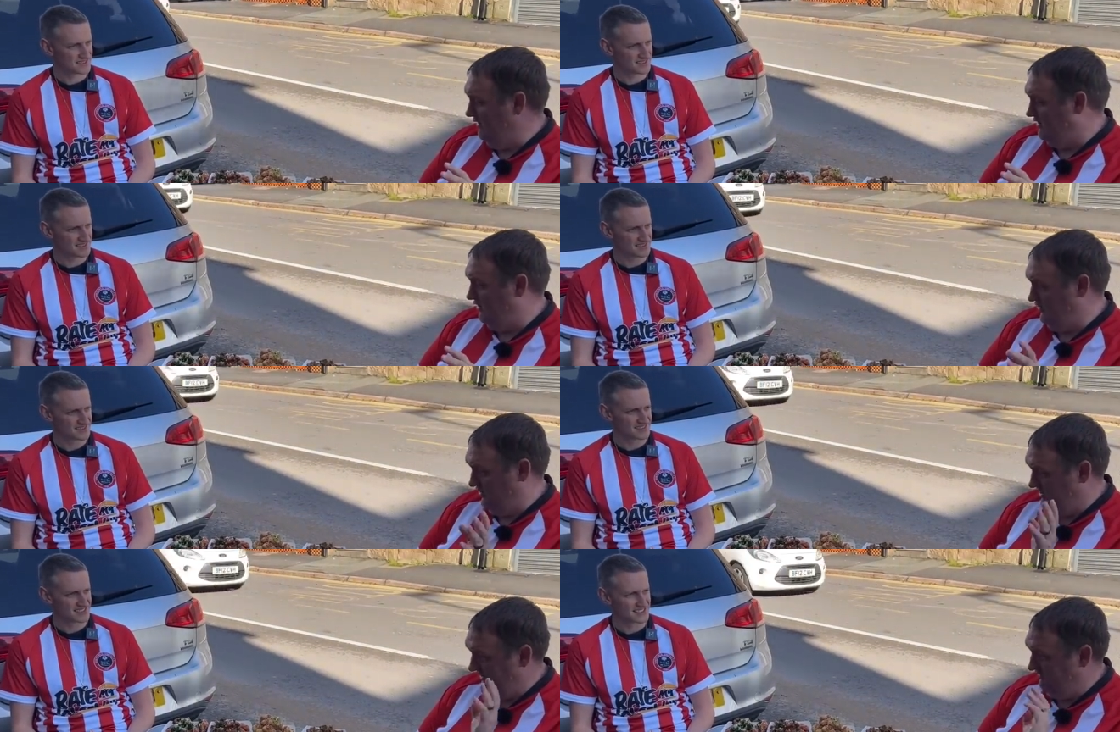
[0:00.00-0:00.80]
Speaker 1: it's cost
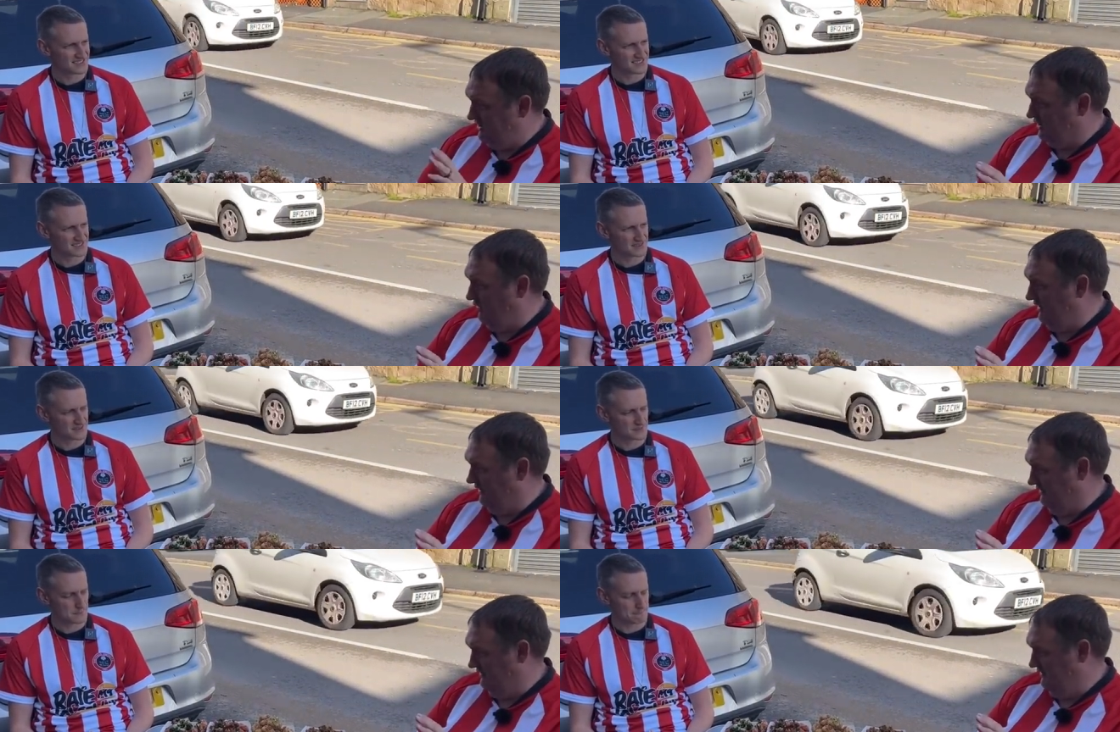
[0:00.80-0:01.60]
us 70 quid.
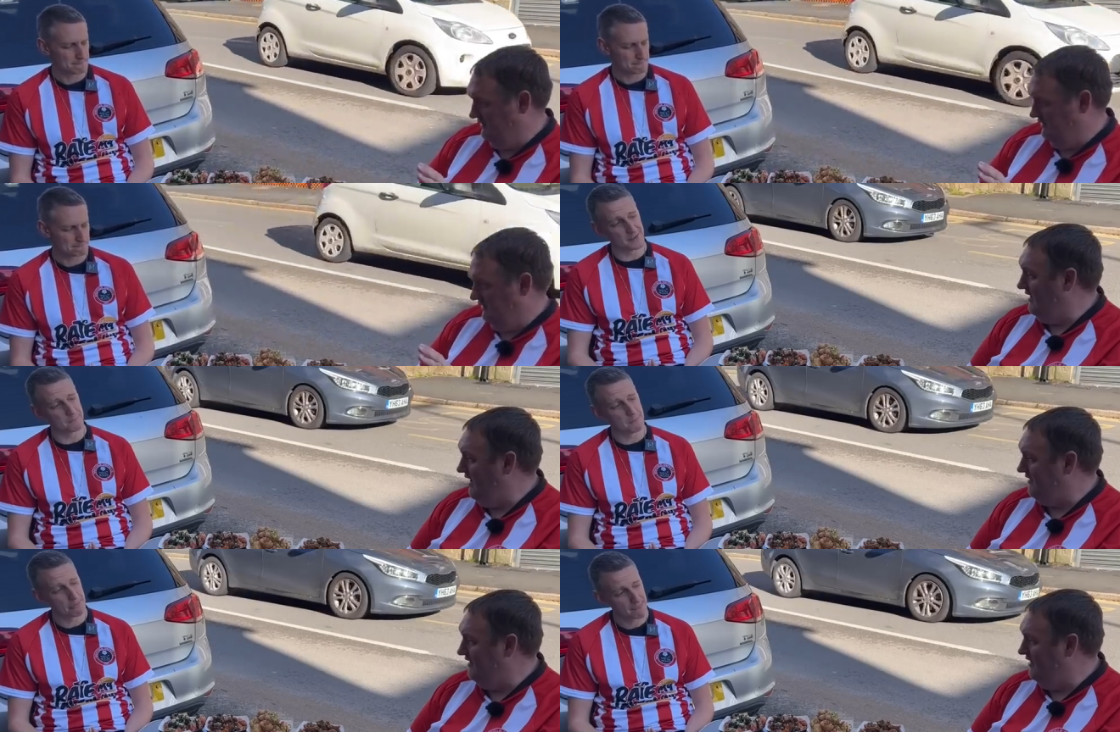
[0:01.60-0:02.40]
Mm.
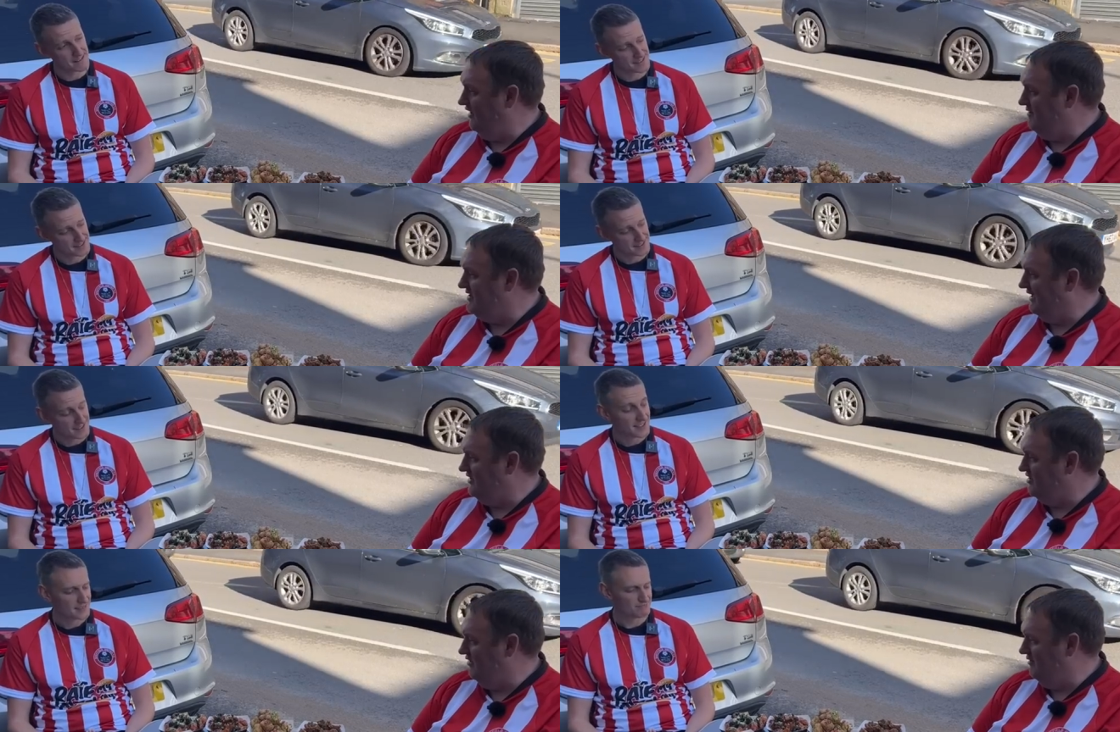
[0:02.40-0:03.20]
I, I, think you're going to be
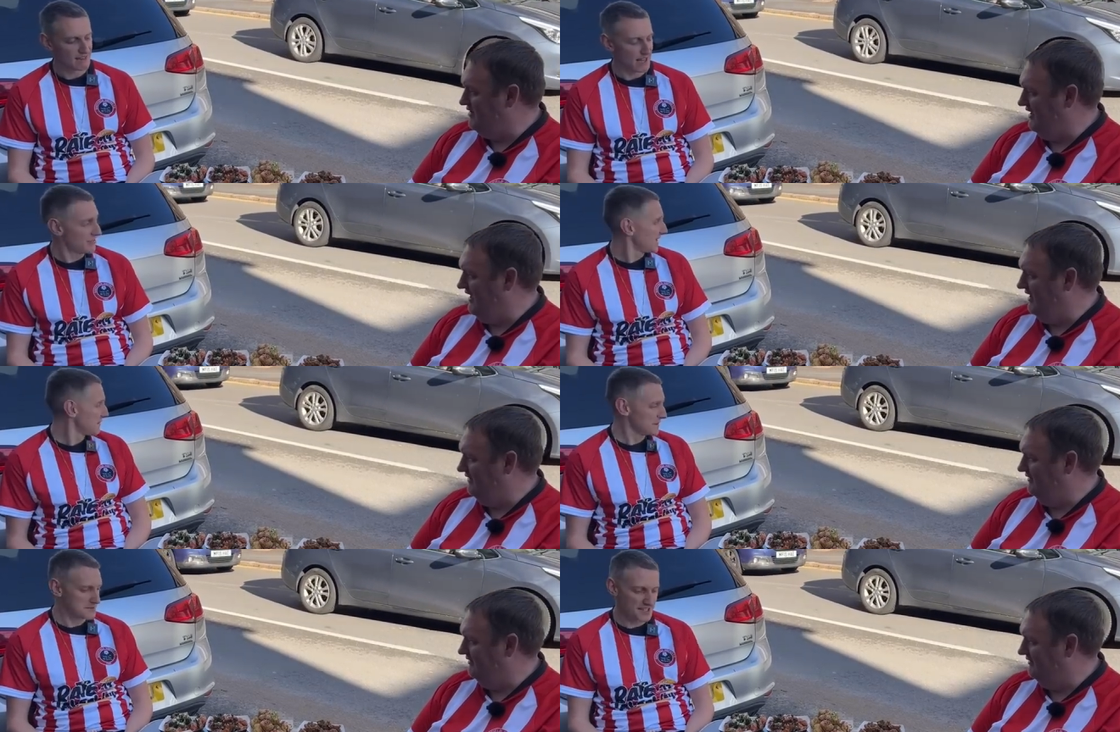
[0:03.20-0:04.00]
taking some home tonight. I think
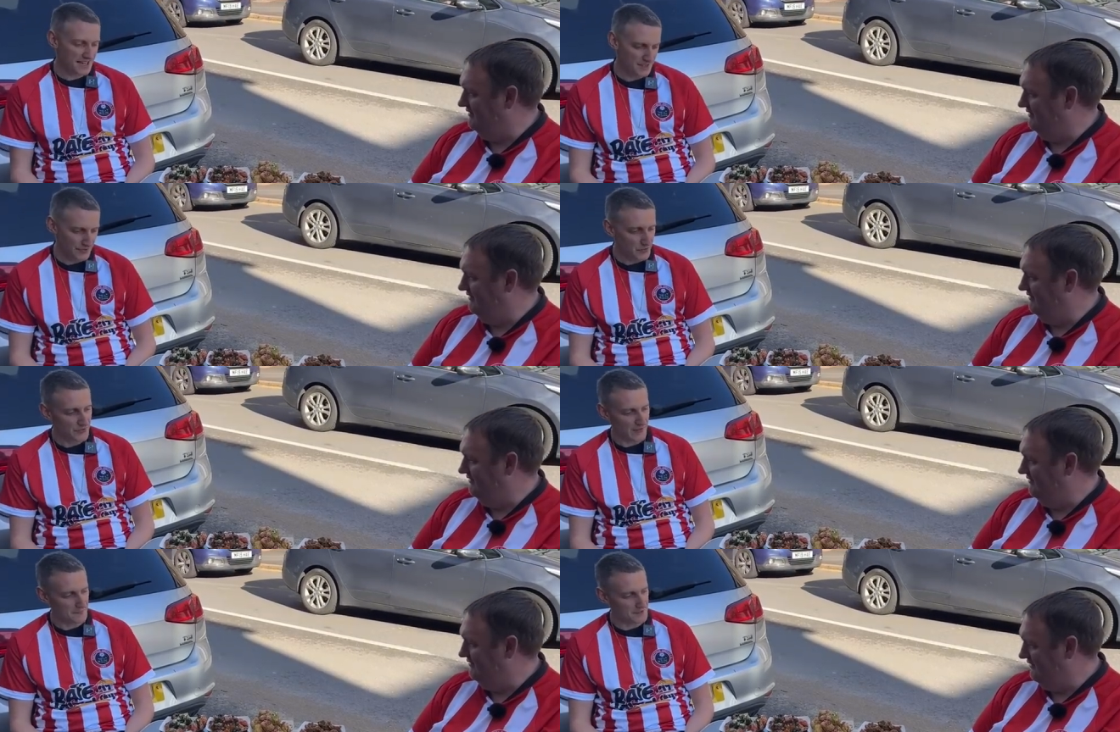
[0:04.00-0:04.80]
I'm going to be taking the full
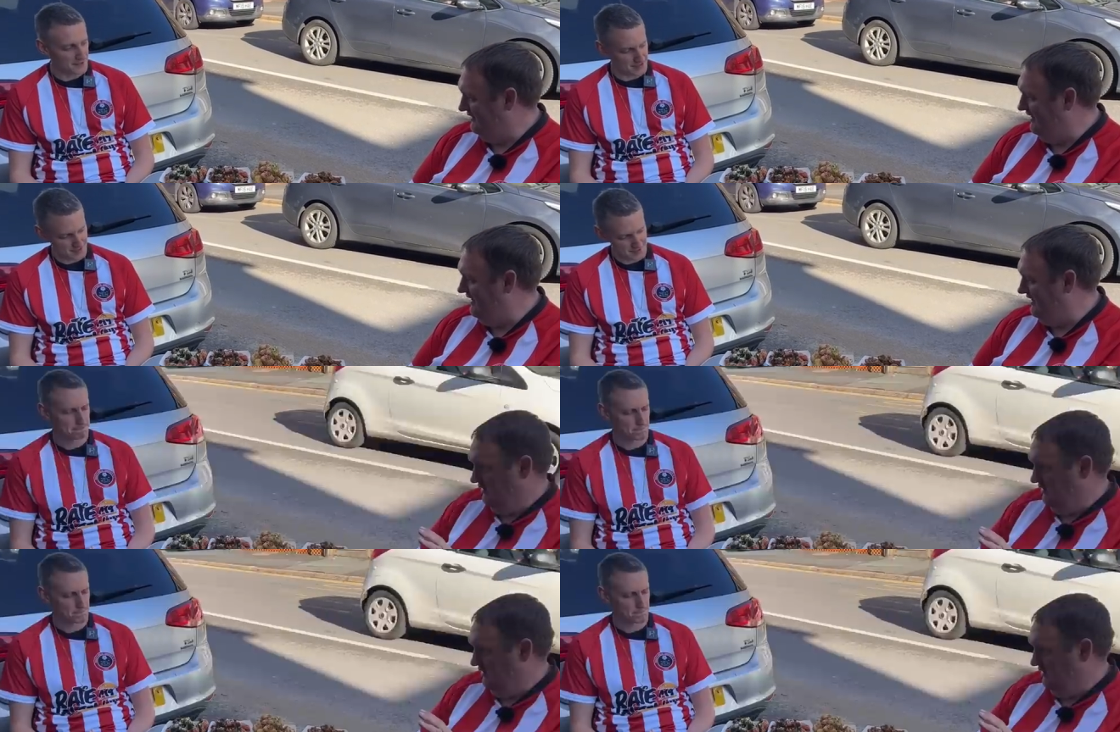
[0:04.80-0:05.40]
family. Yeah.